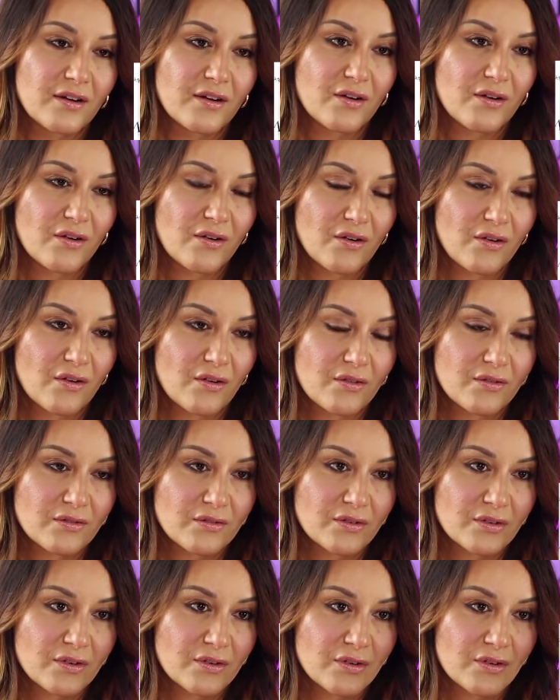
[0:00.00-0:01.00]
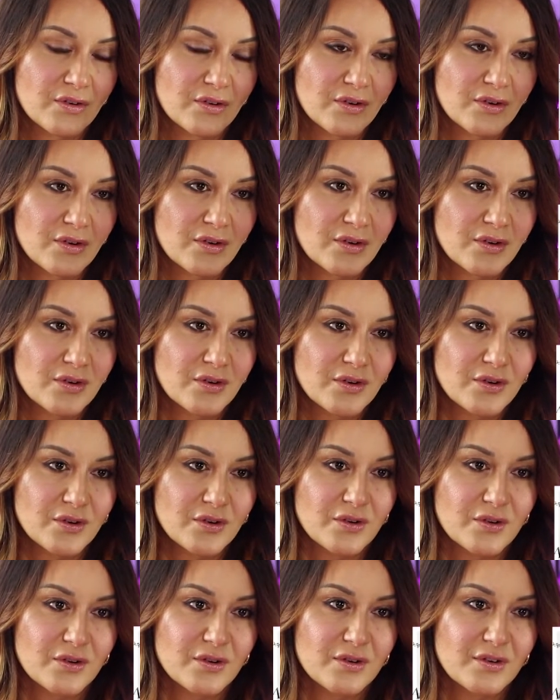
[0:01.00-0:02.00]

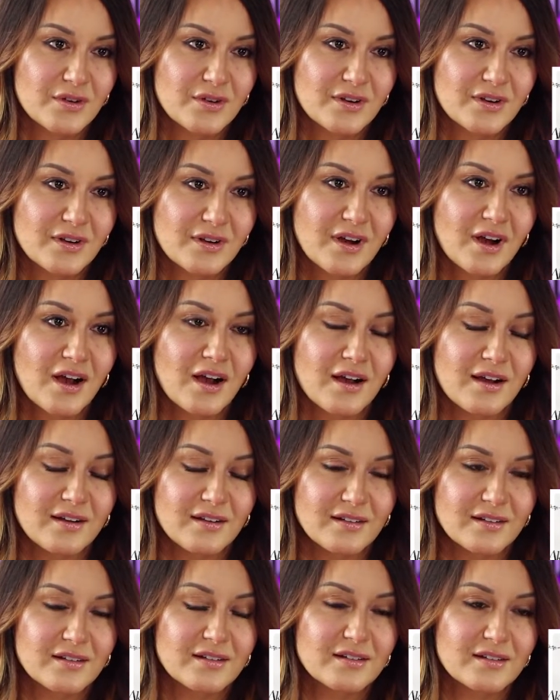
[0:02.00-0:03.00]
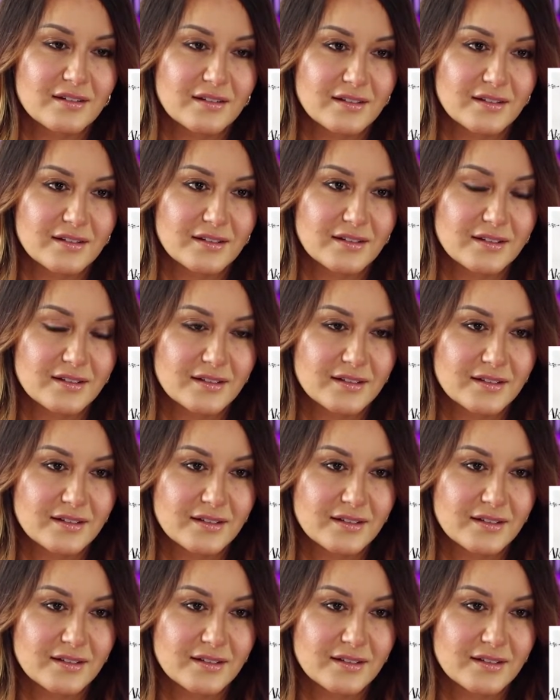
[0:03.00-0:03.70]
No words are spoken by the person on screen.